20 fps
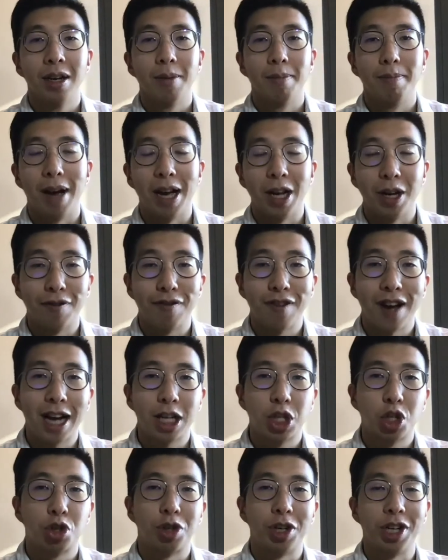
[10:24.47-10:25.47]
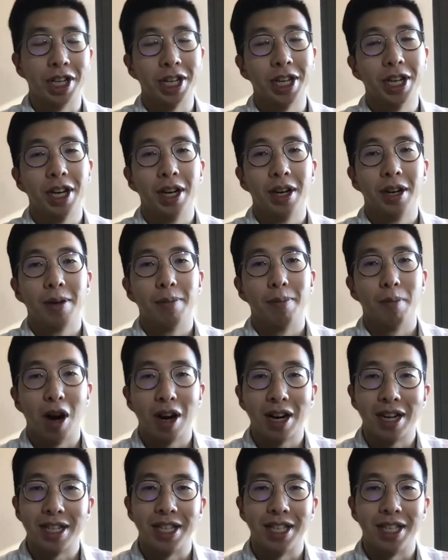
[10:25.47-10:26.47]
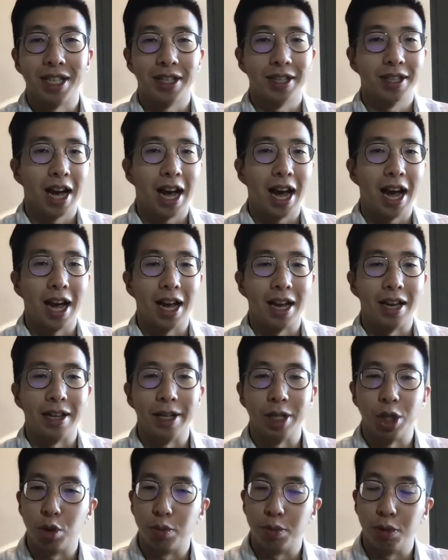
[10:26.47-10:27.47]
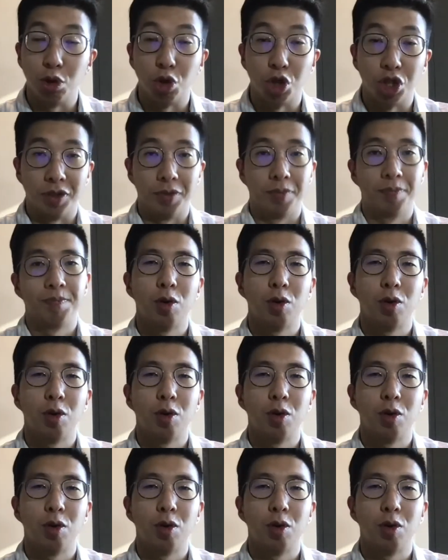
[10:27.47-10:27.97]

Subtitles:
manufacturing, marketing, and distribution.